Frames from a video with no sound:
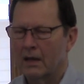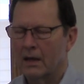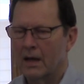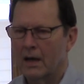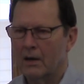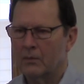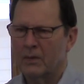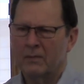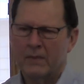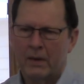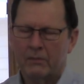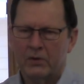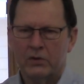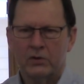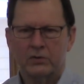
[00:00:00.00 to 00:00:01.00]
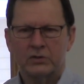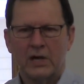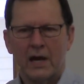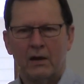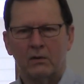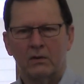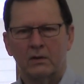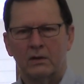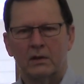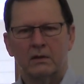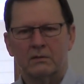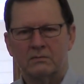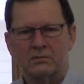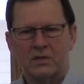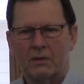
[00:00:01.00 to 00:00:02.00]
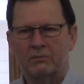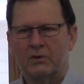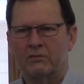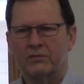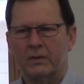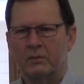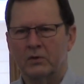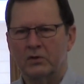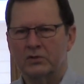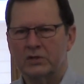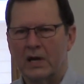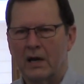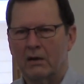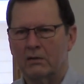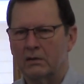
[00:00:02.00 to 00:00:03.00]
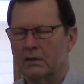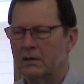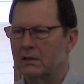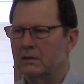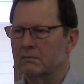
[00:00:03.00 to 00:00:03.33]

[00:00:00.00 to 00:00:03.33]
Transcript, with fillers: Uh, remember your childhood, something from your childhood.